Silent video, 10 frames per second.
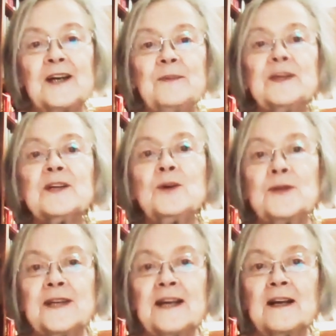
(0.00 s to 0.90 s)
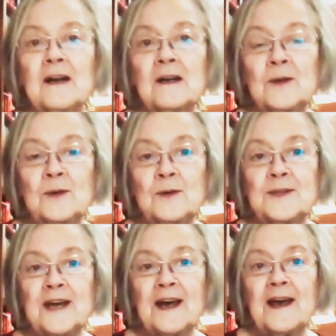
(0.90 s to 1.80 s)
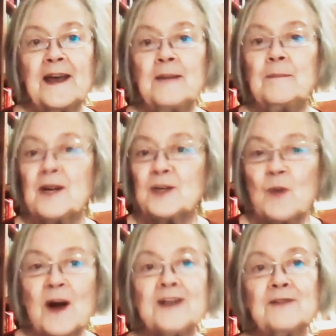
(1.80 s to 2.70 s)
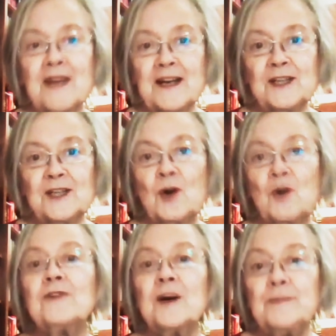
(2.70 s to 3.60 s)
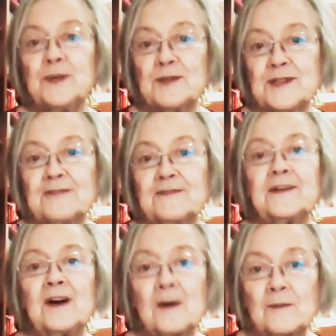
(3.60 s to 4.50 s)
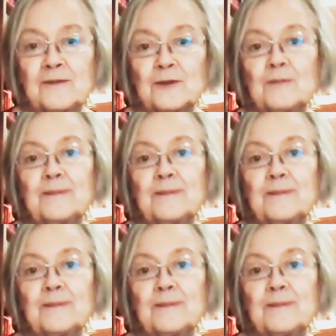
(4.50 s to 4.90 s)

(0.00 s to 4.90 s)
but could include a much wider range of abusive, harmful